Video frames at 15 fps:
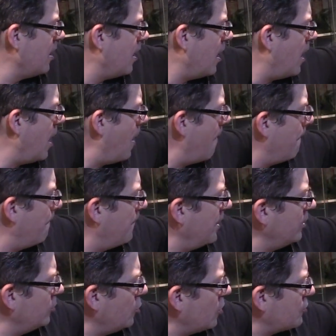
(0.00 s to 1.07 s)
But
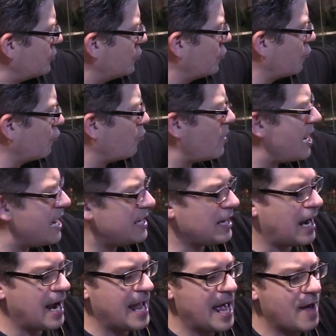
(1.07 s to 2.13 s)
it looks great.
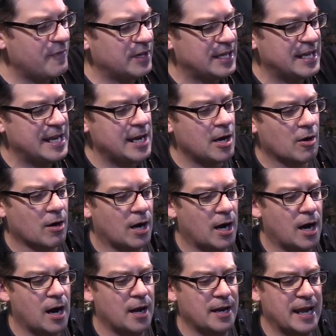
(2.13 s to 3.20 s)
I have it here
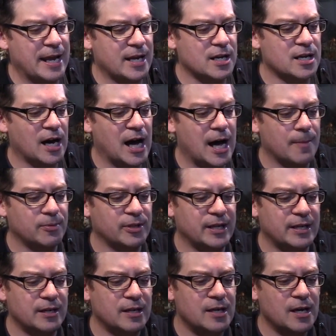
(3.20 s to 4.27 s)
on a
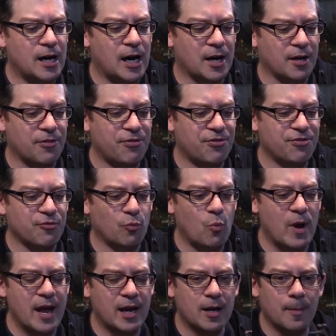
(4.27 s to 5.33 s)
goblin, on a
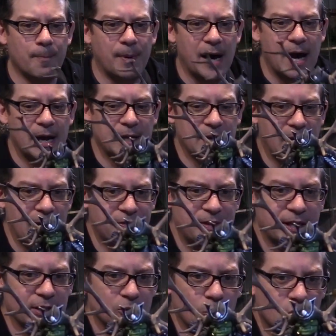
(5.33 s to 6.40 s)
Thwick body. I
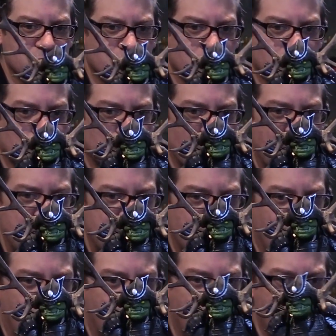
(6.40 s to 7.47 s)
think it looks great
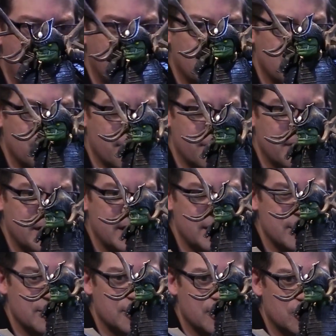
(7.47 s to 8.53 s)
on
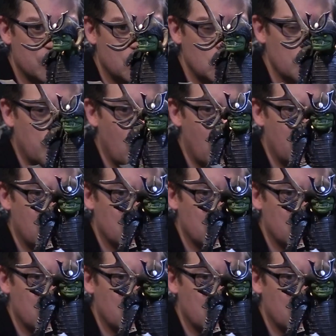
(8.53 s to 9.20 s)
these 2.0